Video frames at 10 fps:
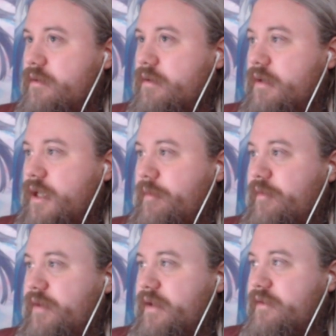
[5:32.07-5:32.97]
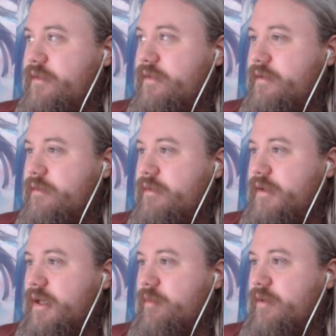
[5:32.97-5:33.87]
kind of perfect. I'm
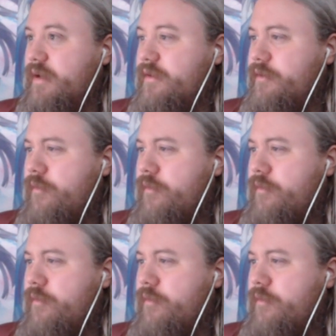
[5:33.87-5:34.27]
thinking about it.